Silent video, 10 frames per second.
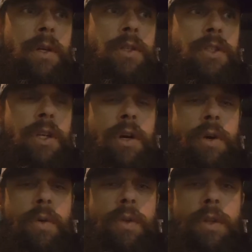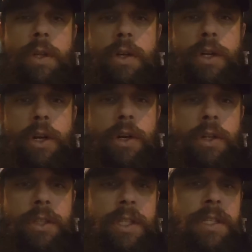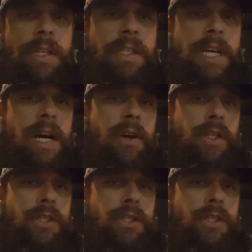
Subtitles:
so the little girls that sit down